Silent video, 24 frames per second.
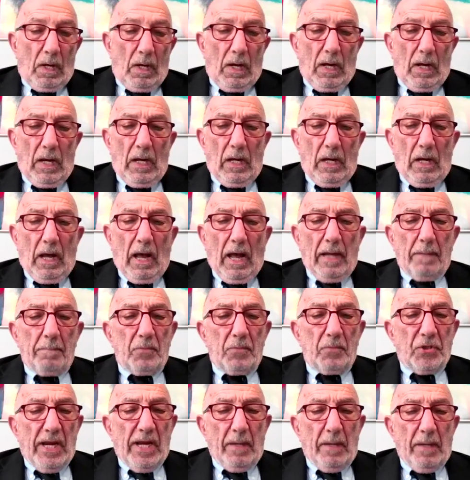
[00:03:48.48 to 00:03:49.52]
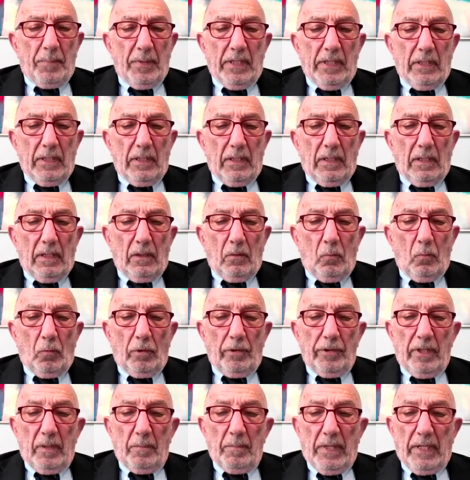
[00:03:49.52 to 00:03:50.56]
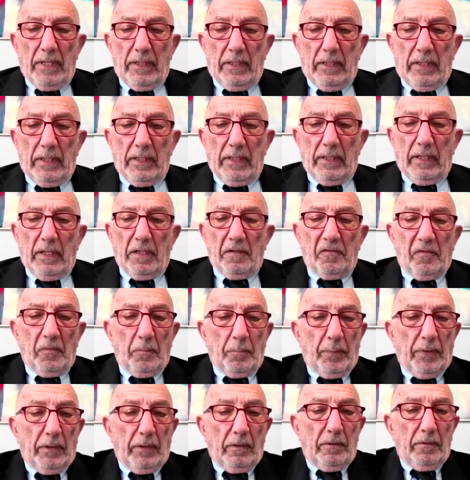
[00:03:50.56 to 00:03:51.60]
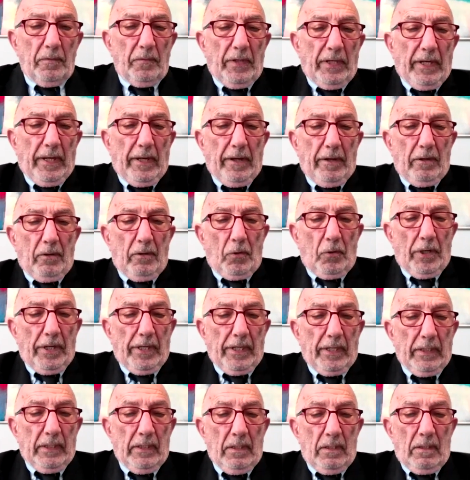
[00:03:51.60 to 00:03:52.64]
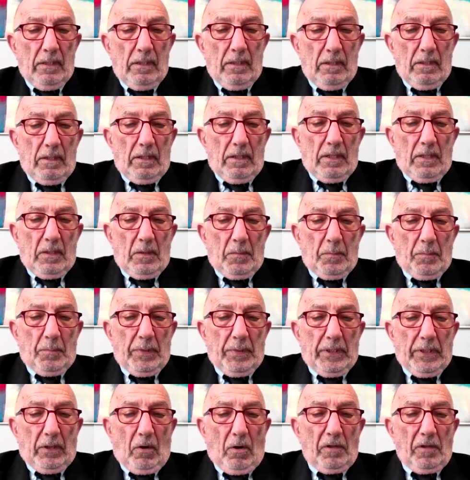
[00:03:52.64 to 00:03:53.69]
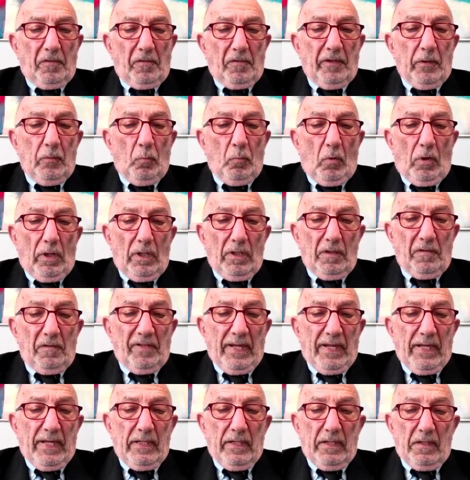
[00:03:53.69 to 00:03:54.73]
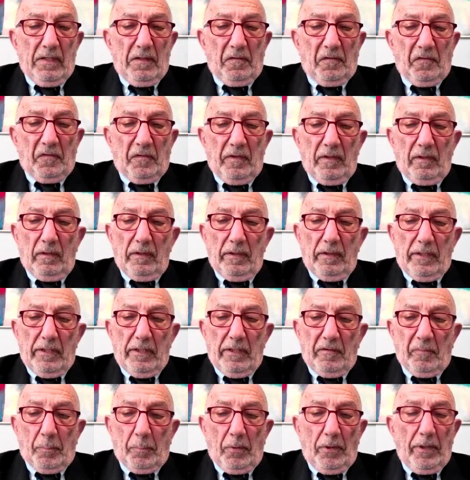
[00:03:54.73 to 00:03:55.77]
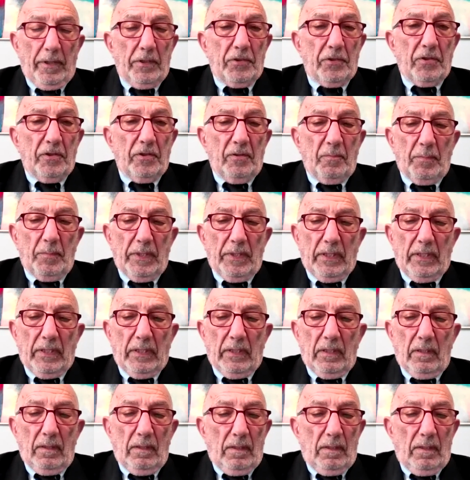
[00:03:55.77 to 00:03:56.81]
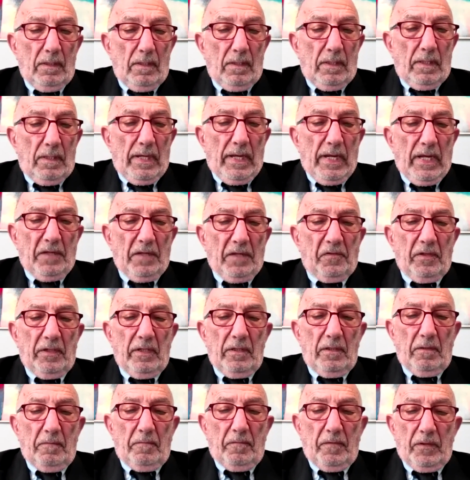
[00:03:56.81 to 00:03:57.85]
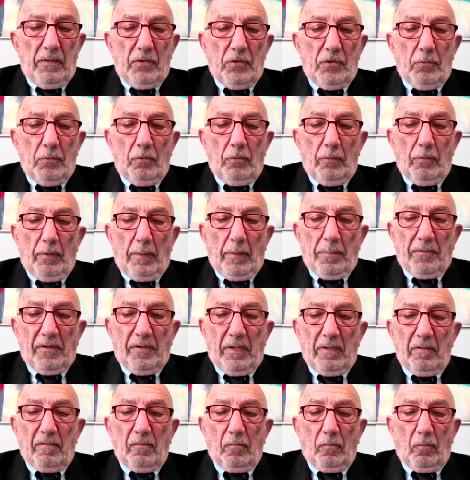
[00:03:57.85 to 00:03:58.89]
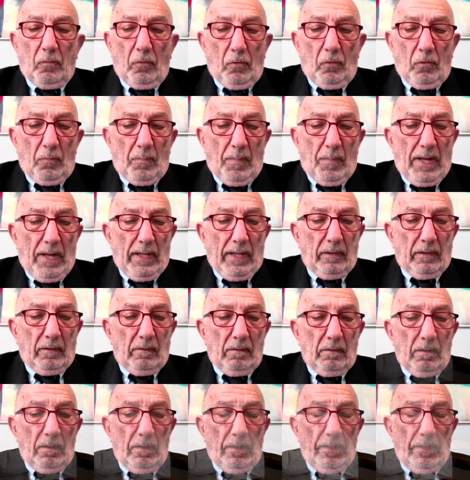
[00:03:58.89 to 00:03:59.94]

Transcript: I'm championing William Enneking as a pillar of the AOA because he was and is still an inspiration to me as an individual who represents a role model